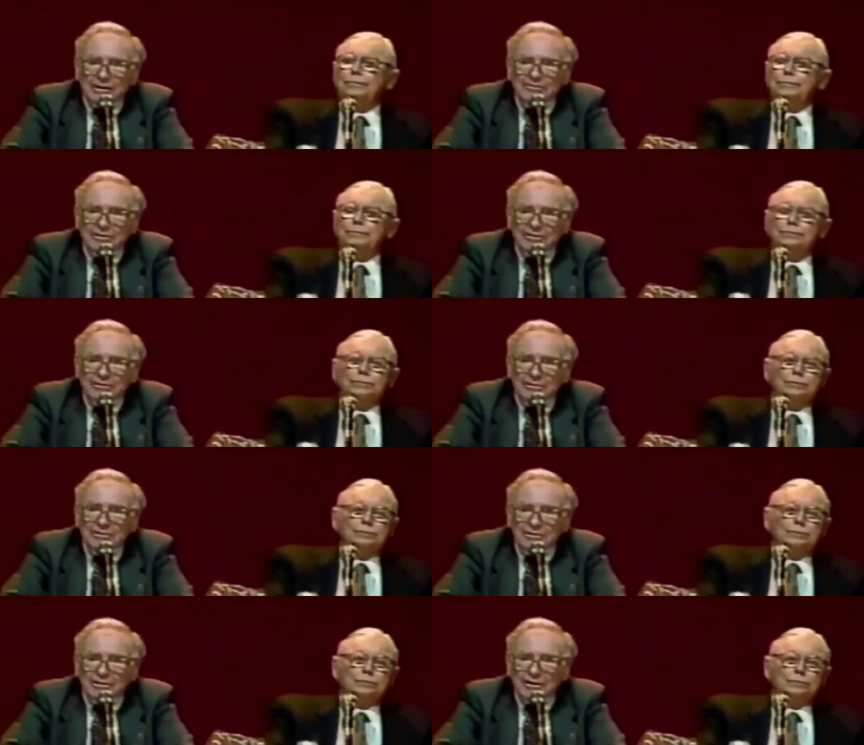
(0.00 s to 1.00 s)
Speaker 1: I think
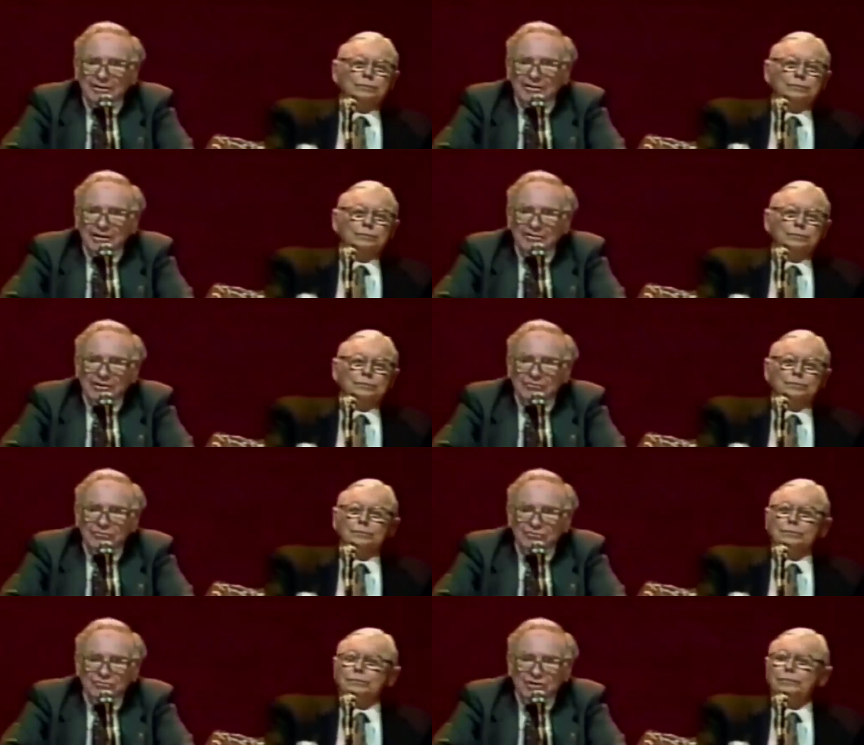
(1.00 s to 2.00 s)
if
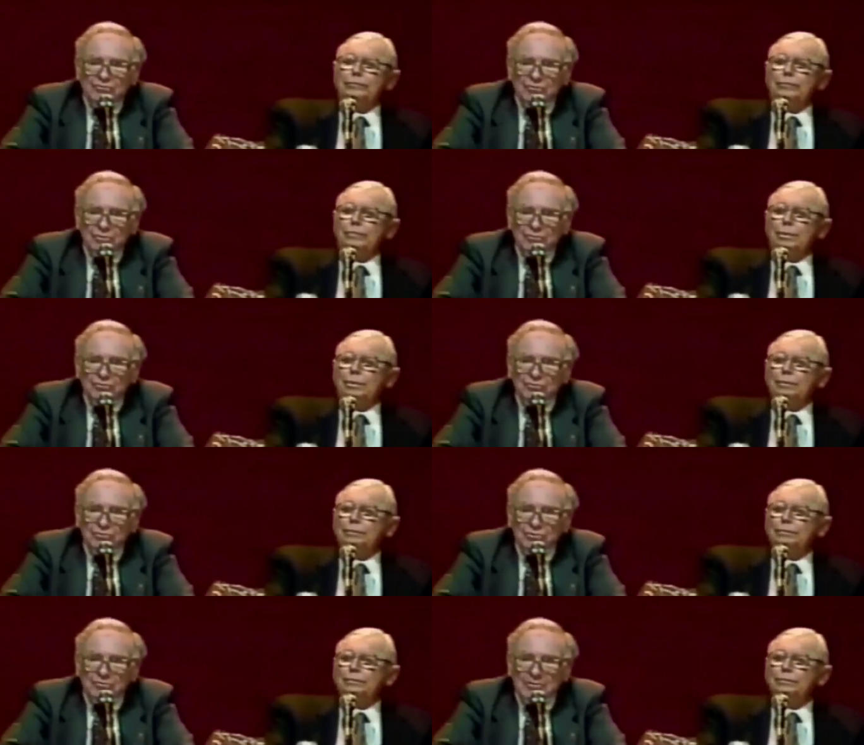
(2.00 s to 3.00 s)
you just keep doing what you're
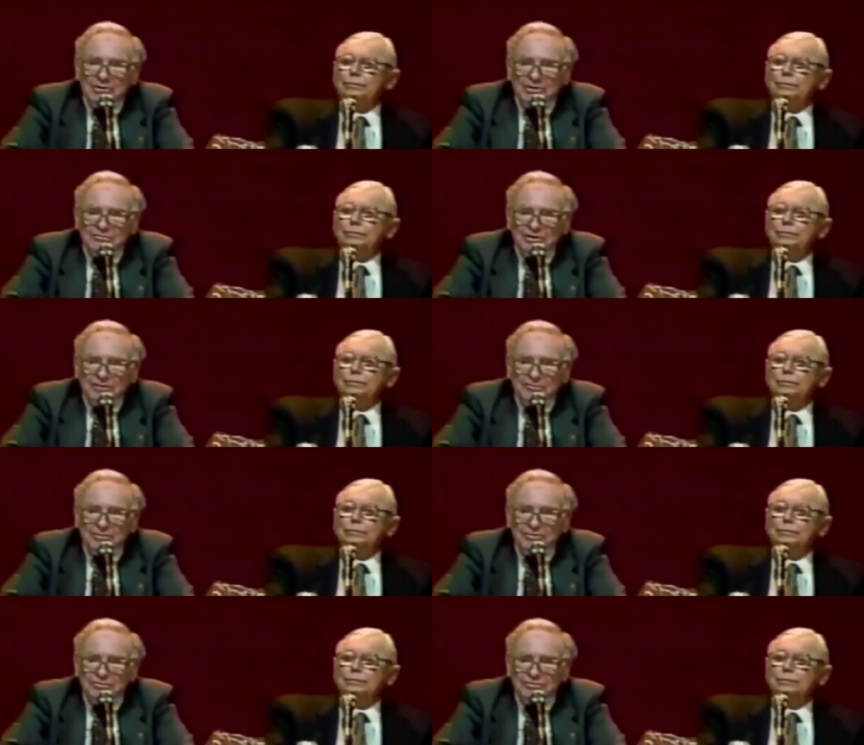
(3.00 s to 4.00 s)
doing, you may be an example
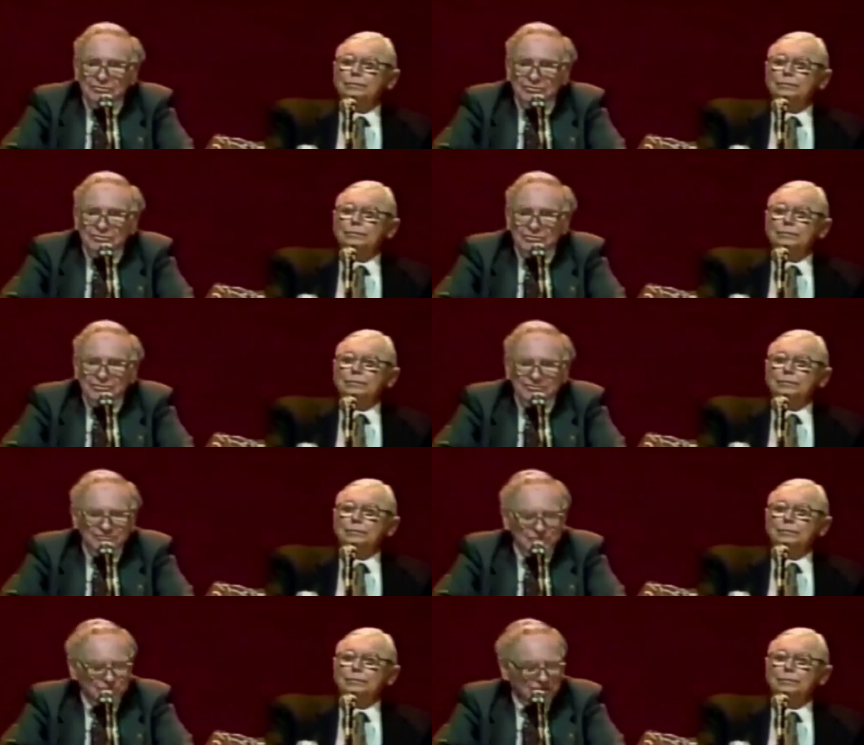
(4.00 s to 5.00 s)
to other students.
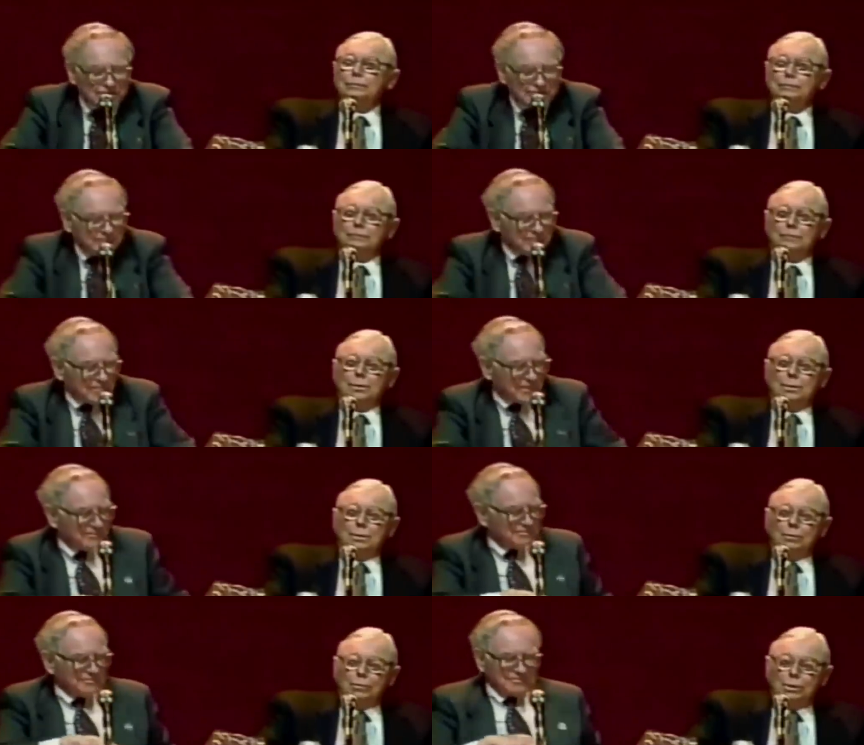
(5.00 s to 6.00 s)
Charlie?
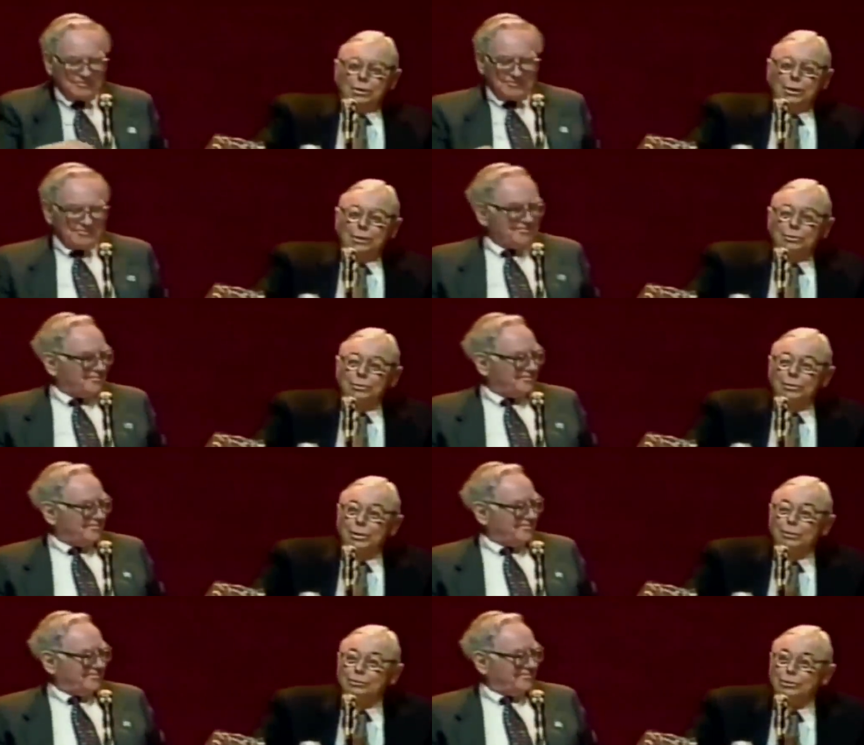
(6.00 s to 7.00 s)
Speaker 2: Well, I'd like to
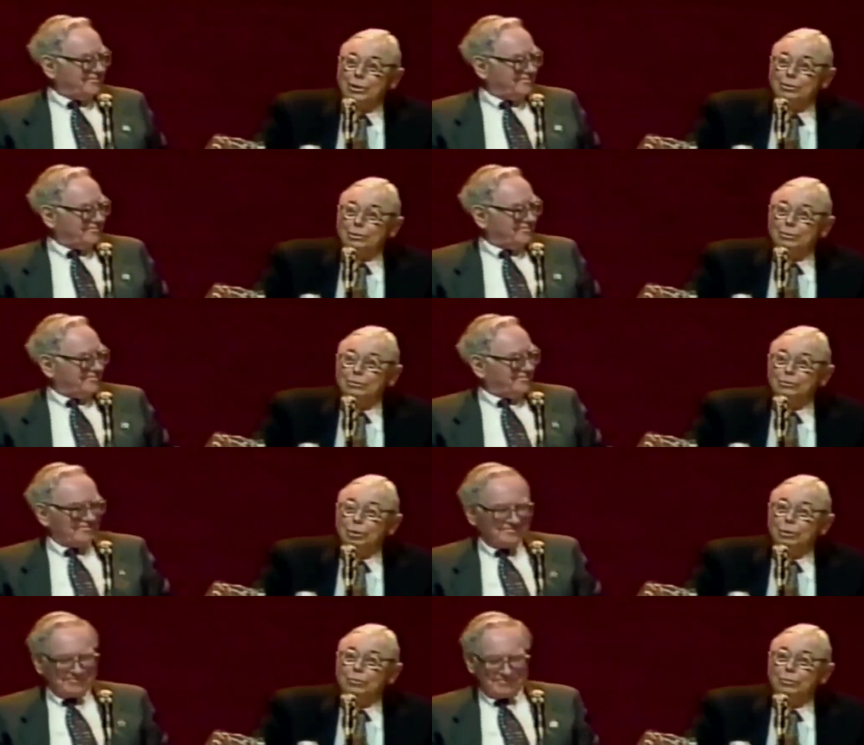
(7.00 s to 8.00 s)
interject a
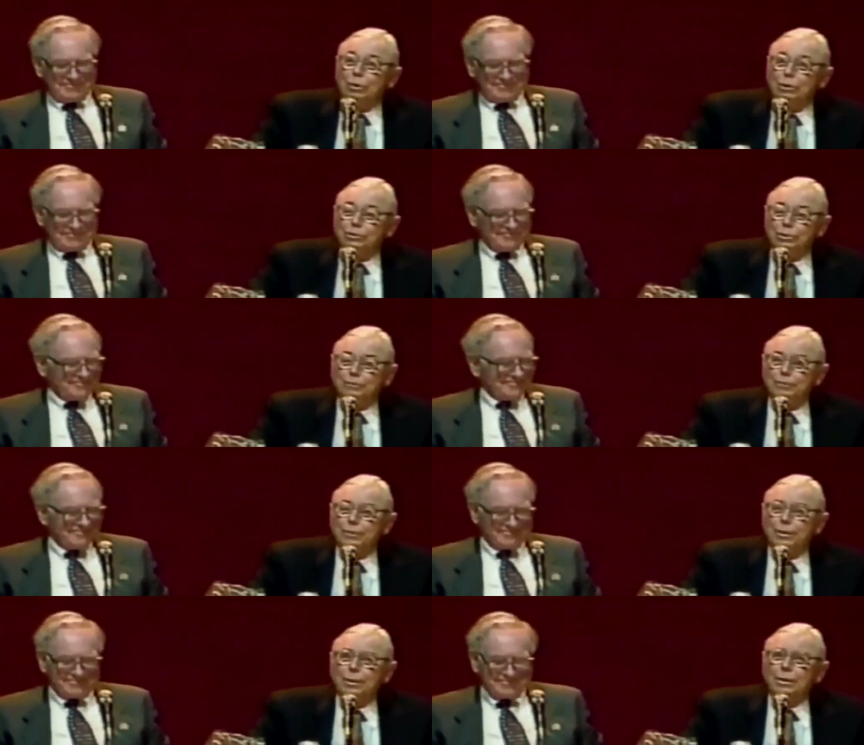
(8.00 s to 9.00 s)
word of caution.
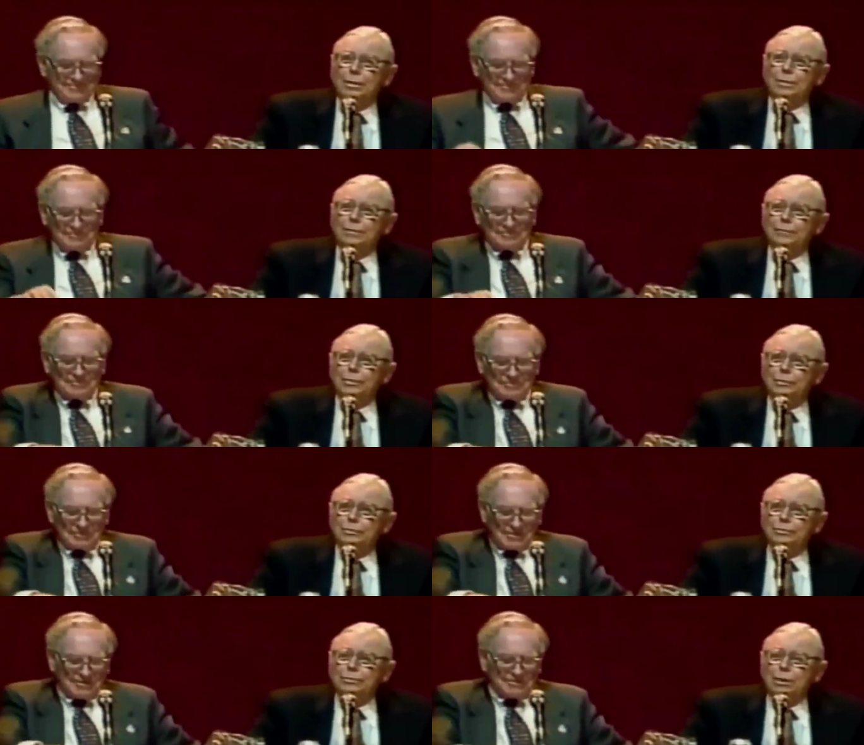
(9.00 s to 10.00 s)

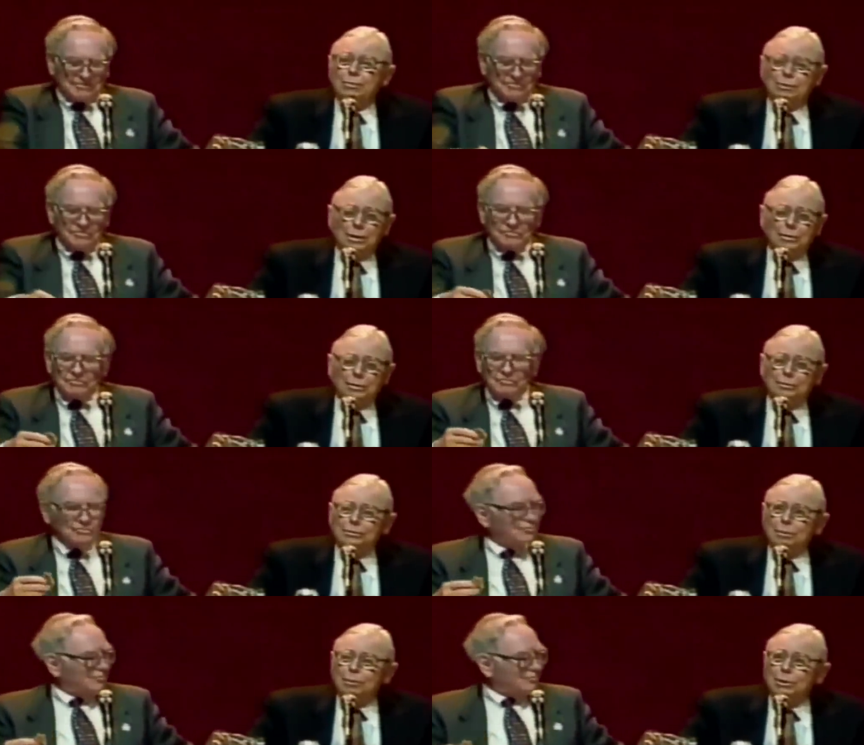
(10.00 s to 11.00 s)
You sound like
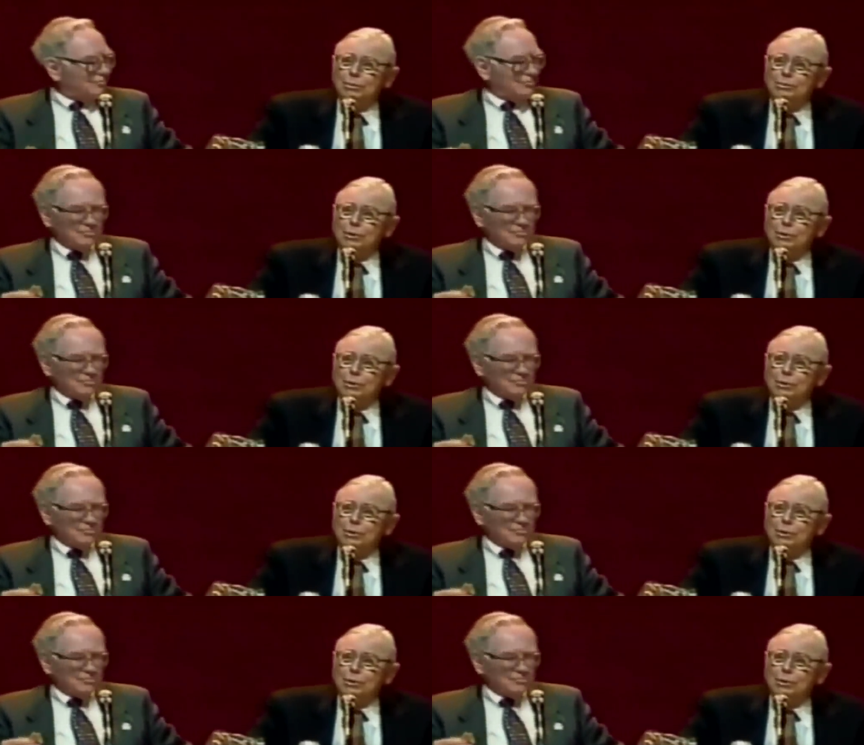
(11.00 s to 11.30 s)
somebody who's